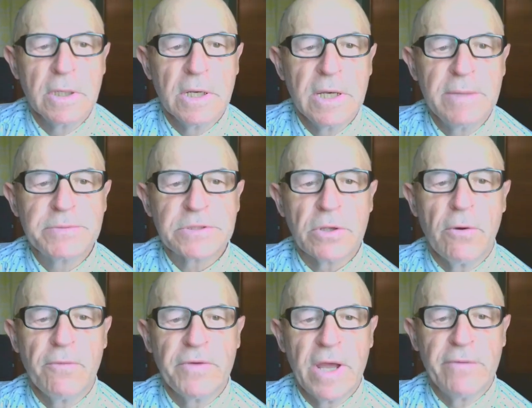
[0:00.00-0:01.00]
Leaps
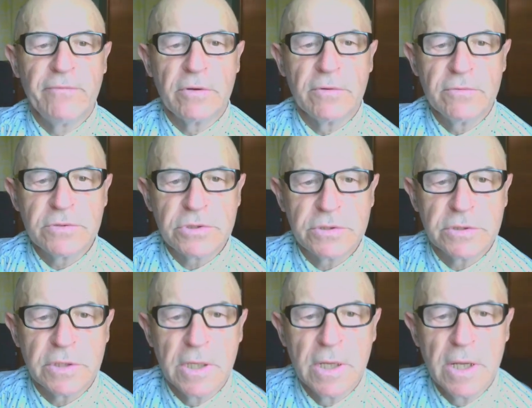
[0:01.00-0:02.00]
of Evolution,
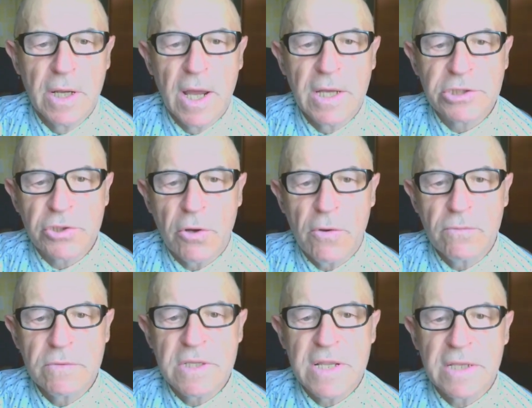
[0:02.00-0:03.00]
I
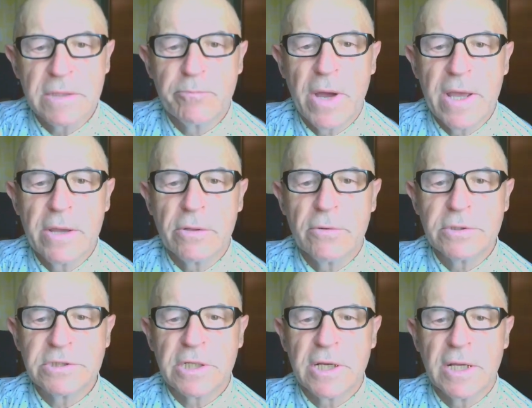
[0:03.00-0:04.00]
showed that
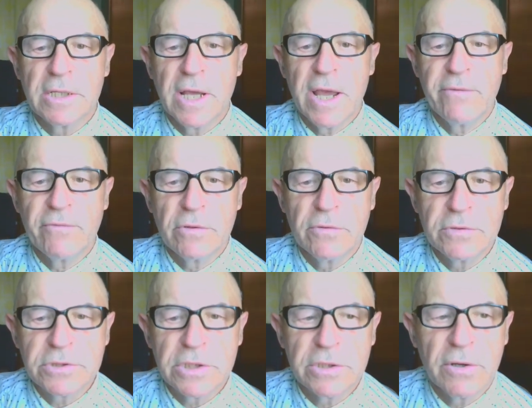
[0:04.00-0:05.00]
biological
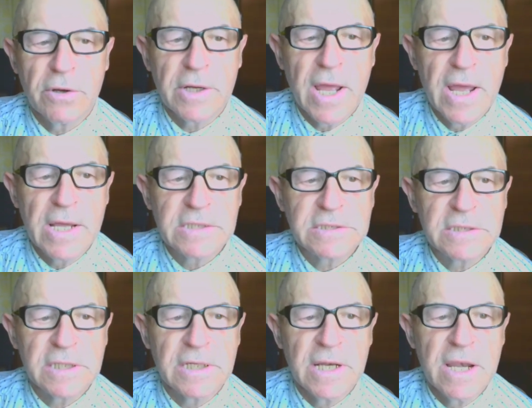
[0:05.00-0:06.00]
evolution occurs
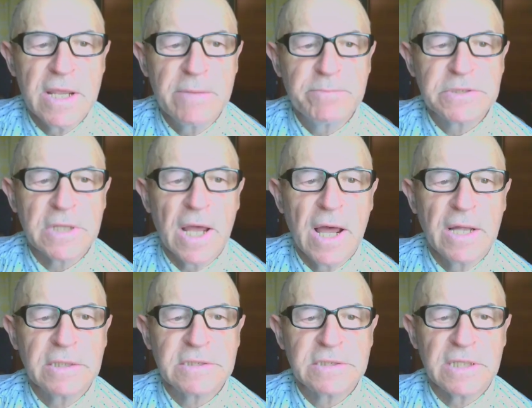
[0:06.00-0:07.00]
in leaps
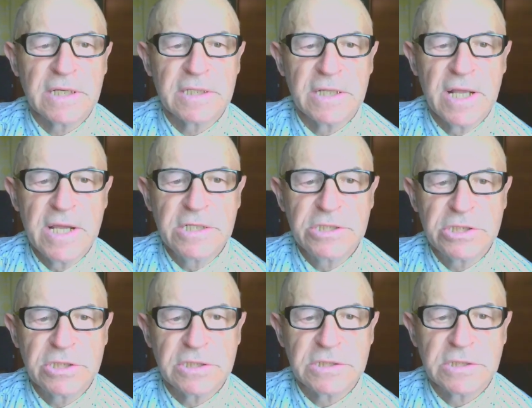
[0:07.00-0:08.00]
and
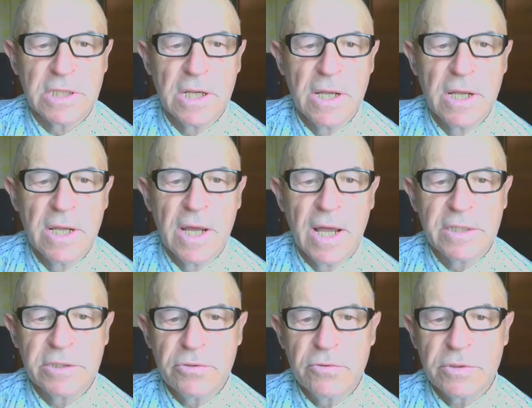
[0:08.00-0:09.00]
stagnations,
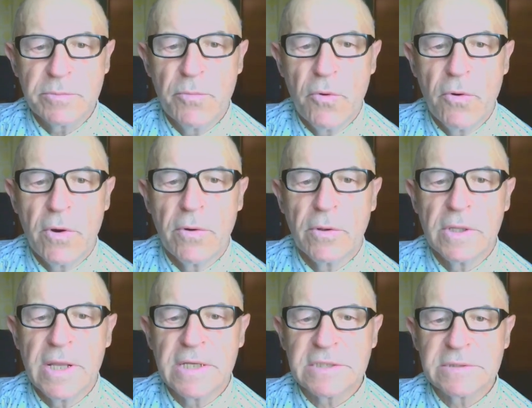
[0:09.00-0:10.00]
and not more or
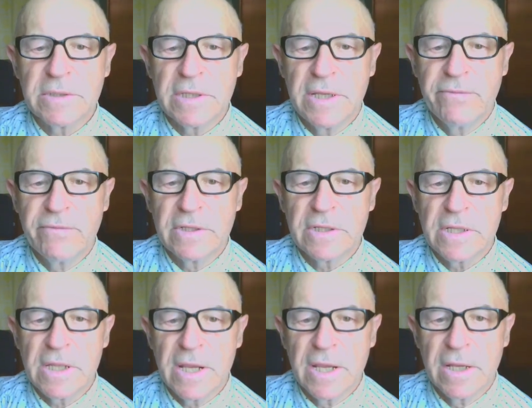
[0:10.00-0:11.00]
less
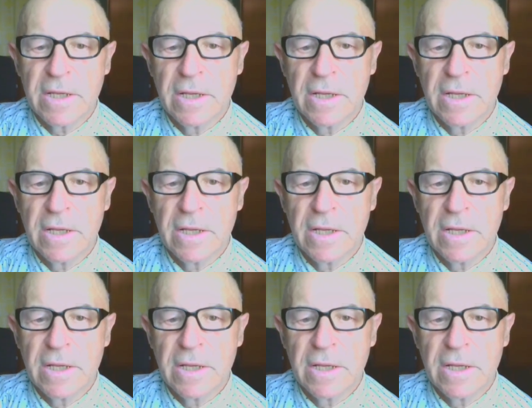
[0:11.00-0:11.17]
evenly,